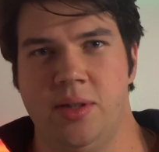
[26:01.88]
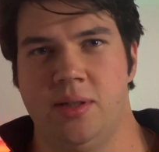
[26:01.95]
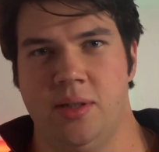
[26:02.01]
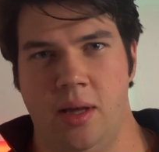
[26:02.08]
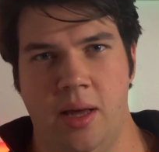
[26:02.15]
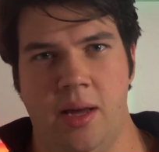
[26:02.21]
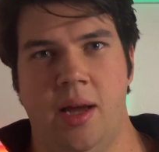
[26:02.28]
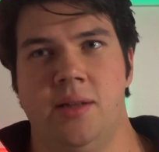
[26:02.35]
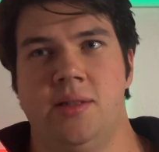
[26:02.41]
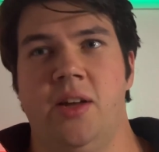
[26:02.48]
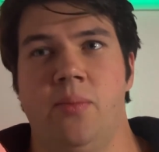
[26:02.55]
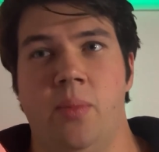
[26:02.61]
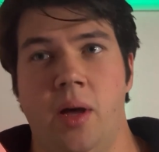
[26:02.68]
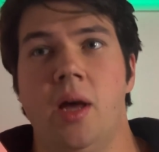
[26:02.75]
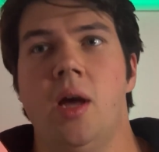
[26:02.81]
and all that kind of
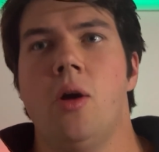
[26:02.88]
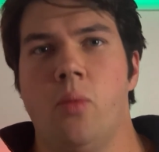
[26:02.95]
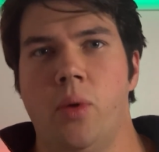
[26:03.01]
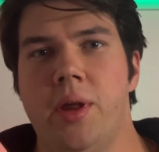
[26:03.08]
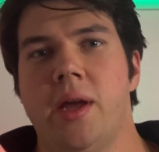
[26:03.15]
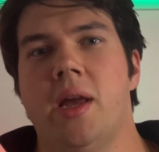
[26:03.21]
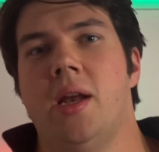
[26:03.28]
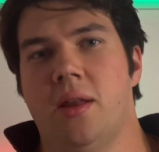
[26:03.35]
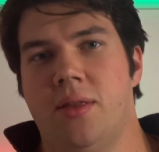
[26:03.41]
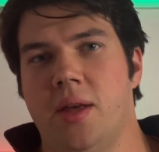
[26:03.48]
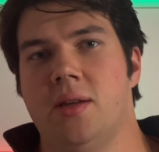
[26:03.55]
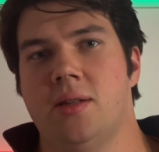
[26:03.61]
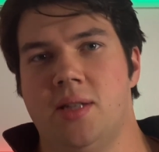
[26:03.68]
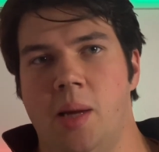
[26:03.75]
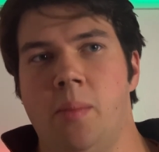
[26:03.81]
stuff, but really getting
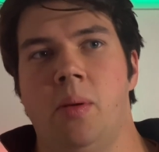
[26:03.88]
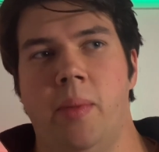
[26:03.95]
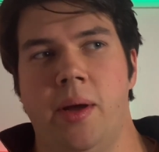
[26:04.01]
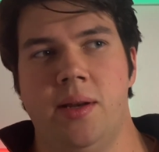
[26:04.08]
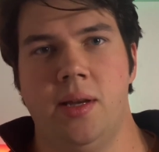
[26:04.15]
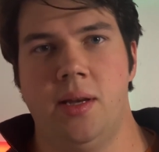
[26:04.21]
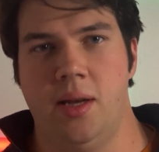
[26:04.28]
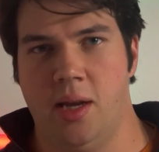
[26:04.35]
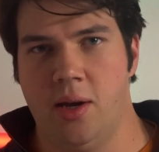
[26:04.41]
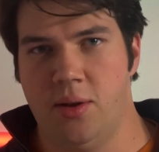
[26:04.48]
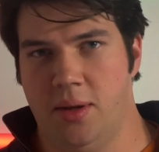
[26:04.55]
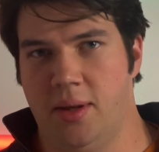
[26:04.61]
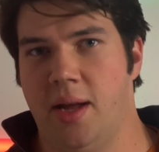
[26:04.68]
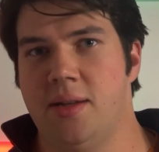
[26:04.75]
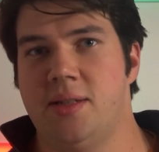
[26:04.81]
things implemented here in
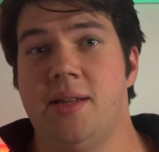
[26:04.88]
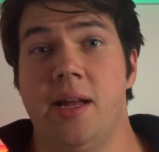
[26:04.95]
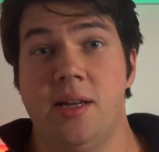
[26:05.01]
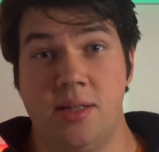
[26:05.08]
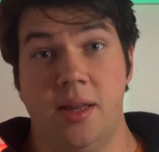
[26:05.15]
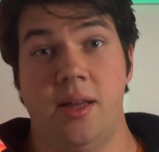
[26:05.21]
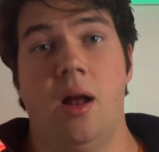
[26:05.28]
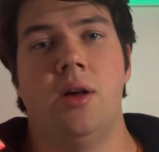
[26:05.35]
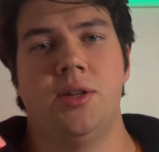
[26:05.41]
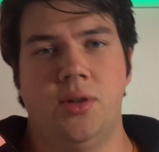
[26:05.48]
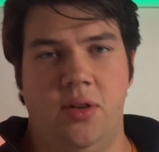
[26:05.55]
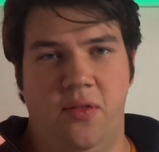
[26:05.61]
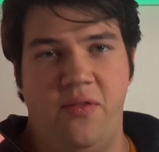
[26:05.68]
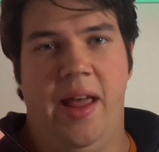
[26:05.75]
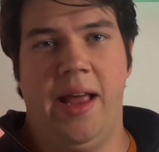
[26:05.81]
the United States and then also
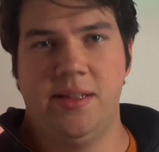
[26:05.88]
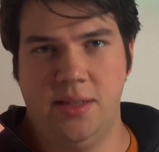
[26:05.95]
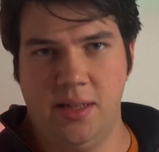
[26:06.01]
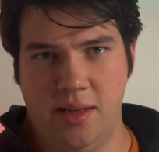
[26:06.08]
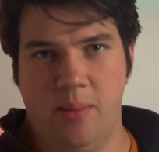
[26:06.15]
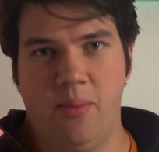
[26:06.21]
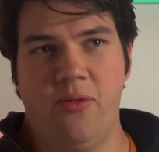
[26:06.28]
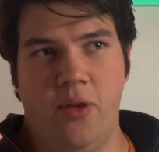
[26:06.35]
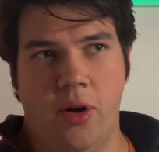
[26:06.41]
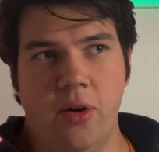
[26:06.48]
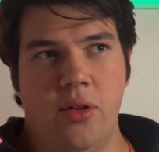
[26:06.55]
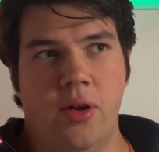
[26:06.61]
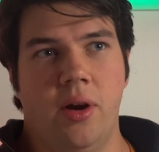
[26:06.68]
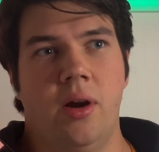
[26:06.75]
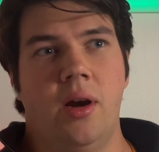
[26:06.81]
advancing them
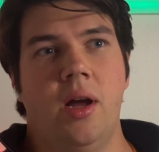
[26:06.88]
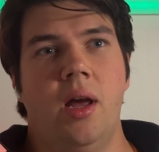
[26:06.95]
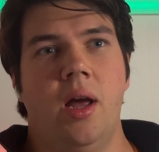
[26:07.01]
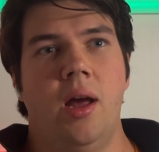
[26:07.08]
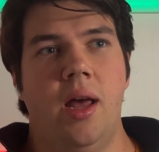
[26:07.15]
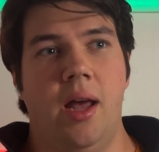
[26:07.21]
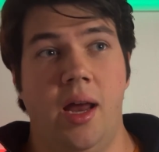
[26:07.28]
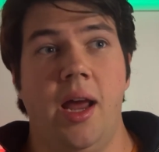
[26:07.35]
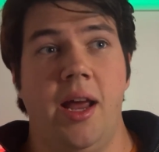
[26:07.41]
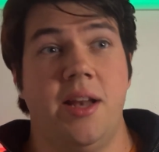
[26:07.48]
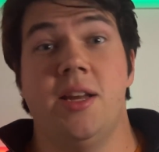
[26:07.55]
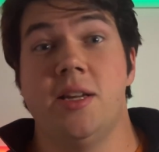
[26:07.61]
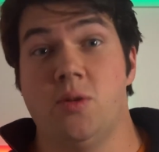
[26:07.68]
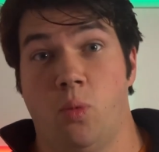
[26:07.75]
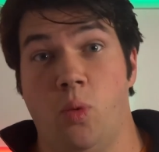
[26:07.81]
further, it
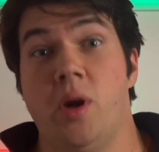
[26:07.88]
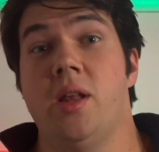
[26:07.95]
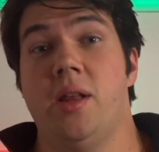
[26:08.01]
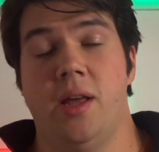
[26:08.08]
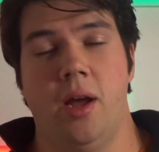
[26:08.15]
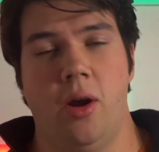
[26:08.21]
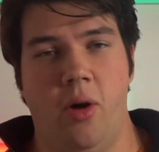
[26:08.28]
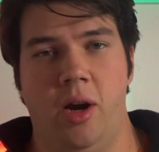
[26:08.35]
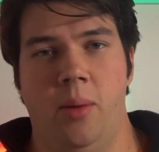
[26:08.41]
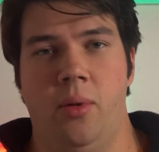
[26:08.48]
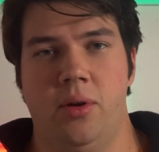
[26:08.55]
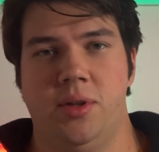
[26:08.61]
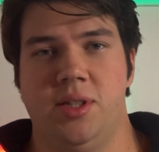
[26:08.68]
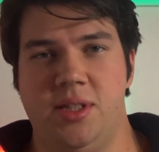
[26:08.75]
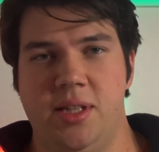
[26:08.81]
is really
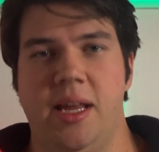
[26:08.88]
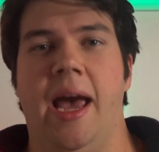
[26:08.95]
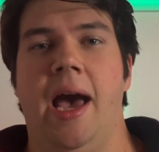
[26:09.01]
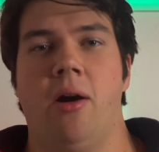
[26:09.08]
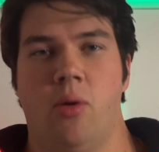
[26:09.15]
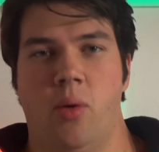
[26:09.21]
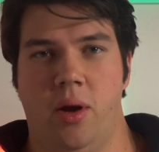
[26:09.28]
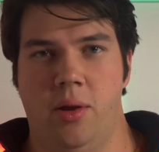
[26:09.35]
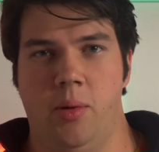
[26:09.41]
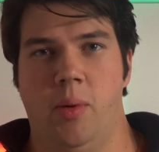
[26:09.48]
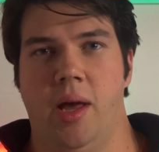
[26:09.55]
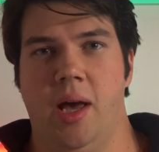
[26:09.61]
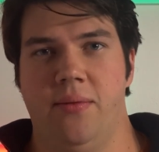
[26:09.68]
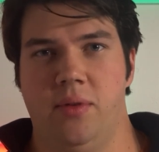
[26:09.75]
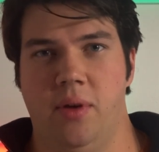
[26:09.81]
incredible to see how quickly
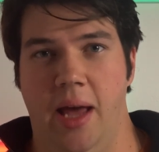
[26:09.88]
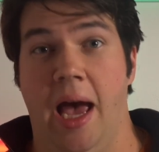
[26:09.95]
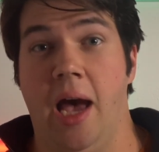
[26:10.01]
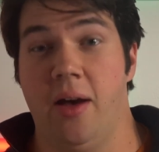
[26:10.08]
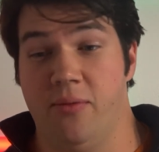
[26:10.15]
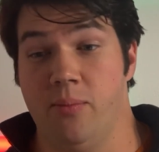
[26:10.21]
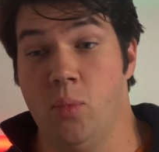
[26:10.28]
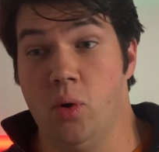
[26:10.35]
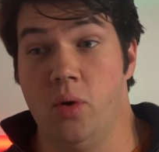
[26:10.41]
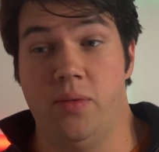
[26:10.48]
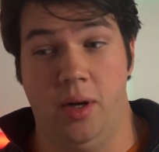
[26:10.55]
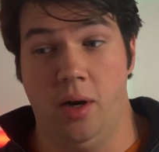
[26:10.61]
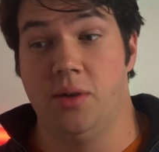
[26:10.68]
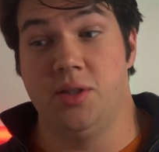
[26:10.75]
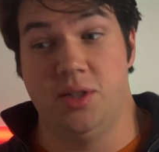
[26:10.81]
we have moved,
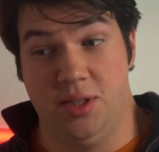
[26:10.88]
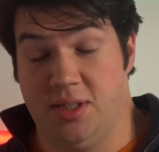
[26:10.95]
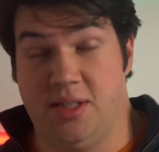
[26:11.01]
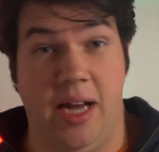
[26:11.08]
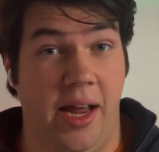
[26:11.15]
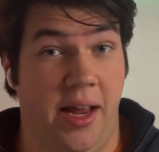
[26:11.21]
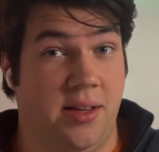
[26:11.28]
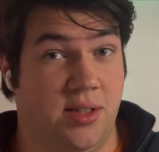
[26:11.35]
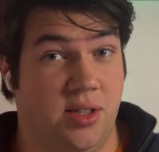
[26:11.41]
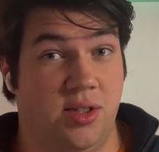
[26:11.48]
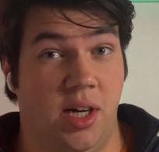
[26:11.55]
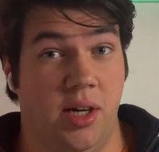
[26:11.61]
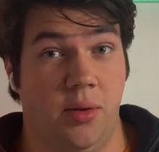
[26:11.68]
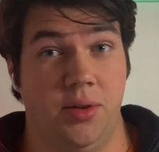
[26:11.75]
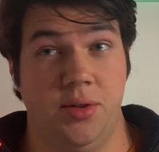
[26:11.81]
and also just science in
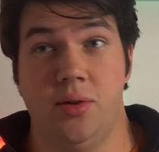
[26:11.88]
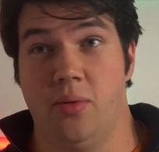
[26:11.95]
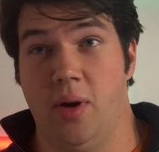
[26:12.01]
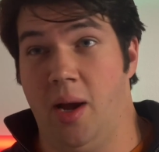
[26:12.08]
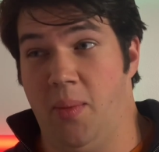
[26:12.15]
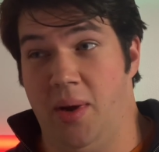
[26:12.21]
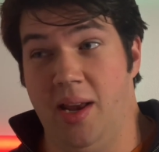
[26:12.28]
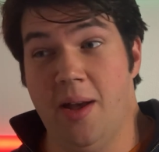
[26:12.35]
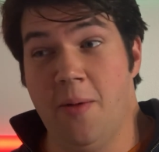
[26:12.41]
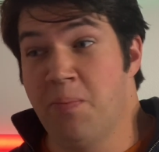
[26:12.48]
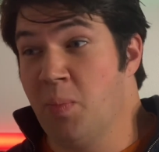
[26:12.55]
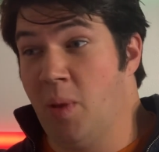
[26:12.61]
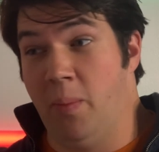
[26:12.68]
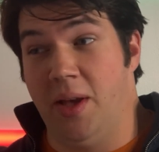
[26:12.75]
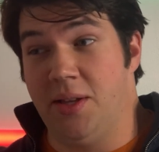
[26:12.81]
general too, right? I mean,
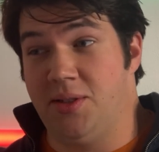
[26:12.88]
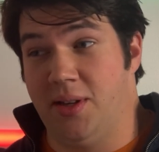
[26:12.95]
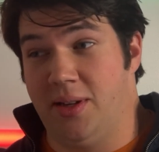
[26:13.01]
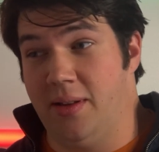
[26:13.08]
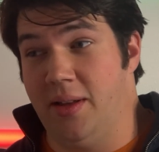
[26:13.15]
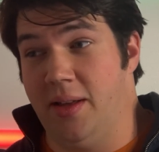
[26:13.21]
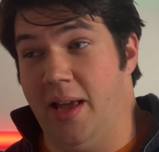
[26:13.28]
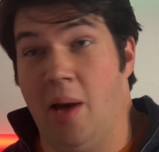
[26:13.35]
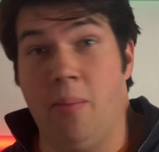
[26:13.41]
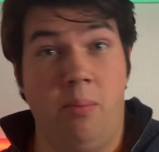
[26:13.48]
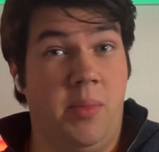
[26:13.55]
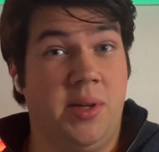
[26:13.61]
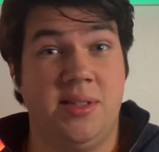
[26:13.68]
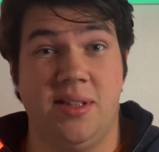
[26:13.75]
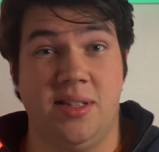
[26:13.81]
basically hemp
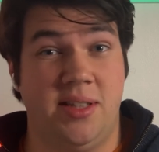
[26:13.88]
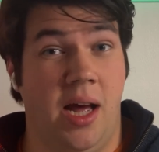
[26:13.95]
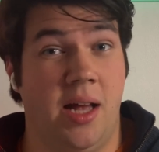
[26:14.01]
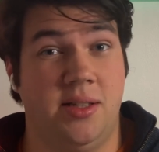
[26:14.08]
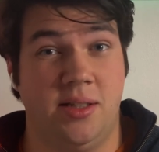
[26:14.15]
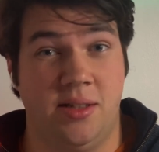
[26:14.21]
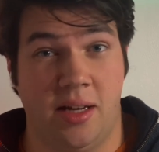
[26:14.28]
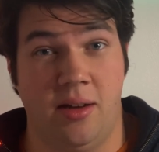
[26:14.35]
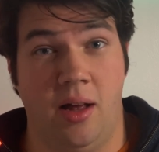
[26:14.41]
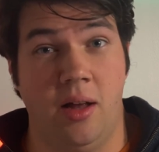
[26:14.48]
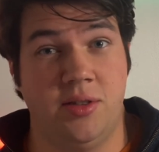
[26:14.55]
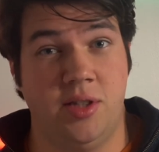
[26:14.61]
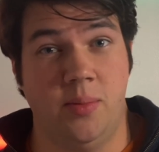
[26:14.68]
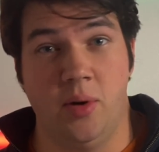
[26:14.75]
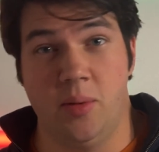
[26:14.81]
missed the science and
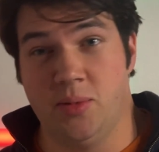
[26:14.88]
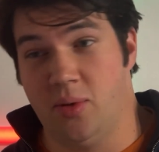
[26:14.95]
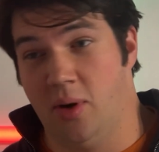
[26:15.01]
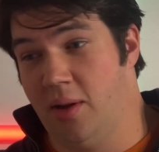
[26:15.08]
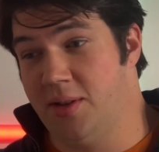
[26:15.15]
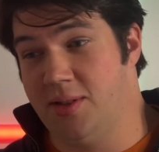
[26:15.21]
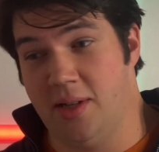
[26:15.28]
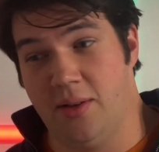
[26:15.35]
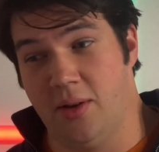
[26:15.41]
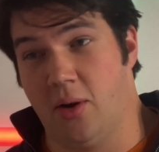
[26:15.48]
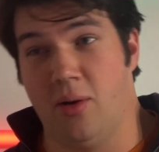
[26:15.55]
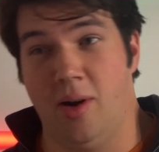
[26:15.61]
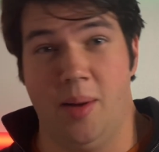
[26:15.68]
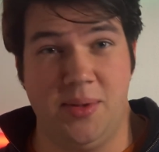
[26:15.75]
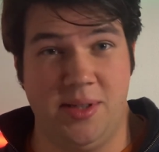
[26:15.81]
technology boom, so all these other
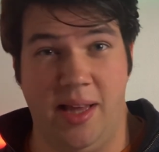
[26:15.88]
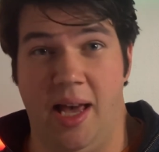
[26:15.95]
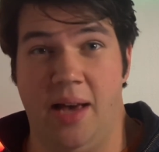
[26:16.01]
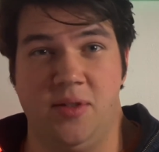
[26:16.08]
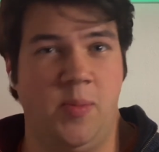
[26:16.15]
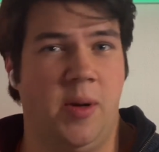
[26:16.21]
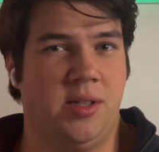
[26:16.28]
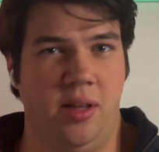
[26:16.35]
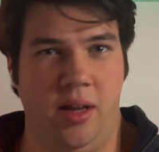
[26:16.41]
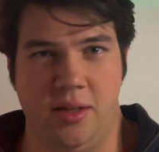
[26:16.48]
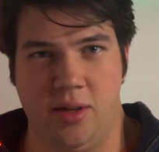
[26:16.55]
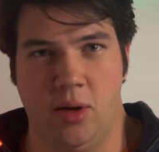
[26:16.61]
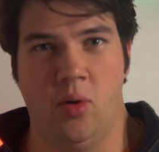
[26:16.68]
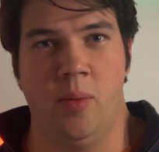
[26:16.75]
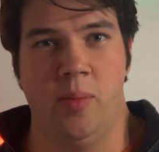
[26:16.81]
crops that have
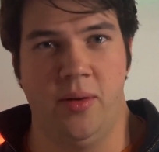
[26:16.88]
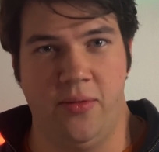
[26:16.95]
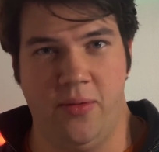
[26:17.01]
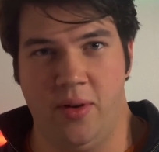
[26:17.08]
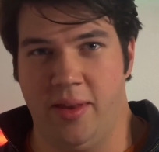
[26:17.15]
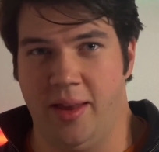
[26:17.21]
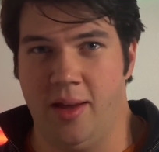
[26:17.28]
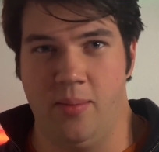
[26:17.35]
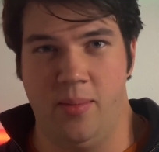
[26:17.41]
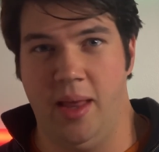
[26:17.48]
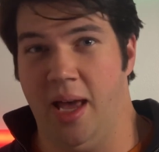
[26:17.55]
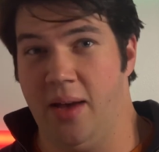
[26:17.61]
specialized equipment for them,